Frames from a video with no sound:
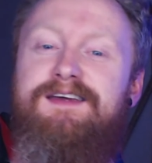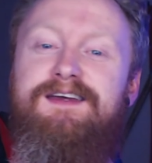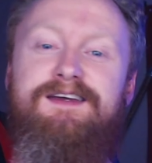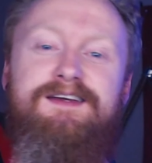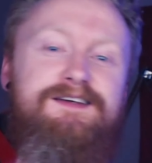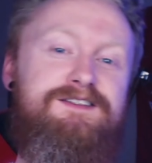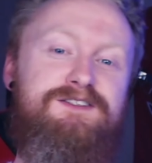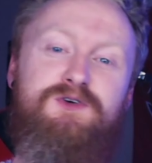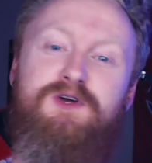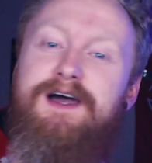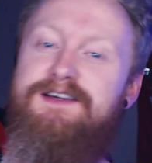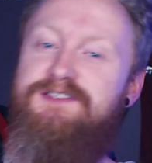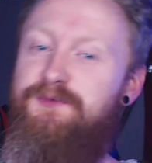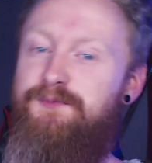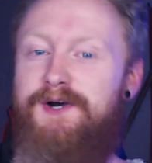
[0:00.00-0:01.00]
is, you
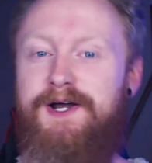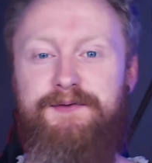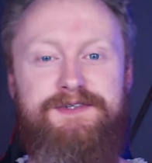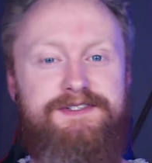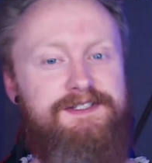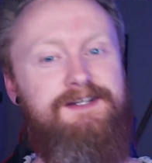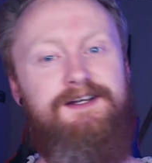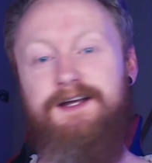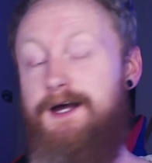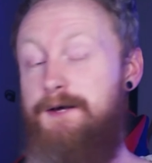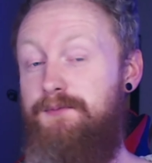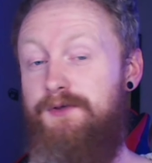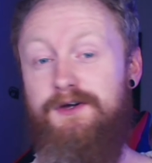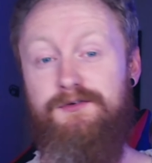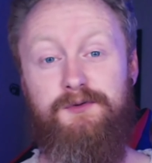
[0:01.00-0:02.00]
guys have probably seen a
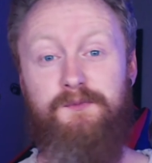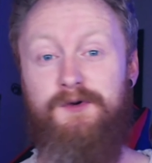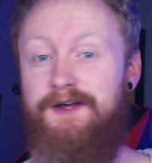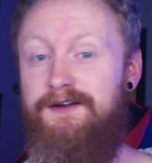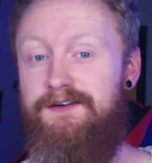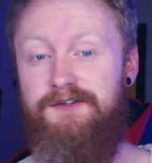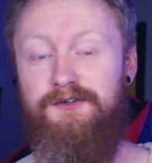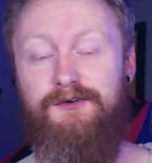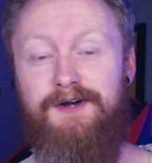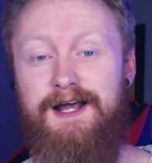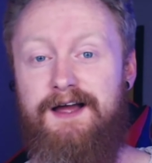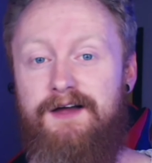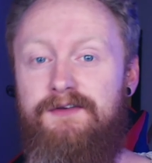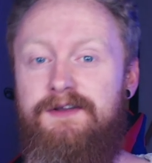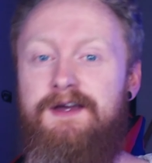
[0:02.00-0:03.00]
couple of them running
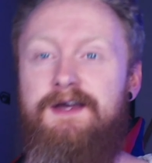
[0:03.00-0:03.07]
around,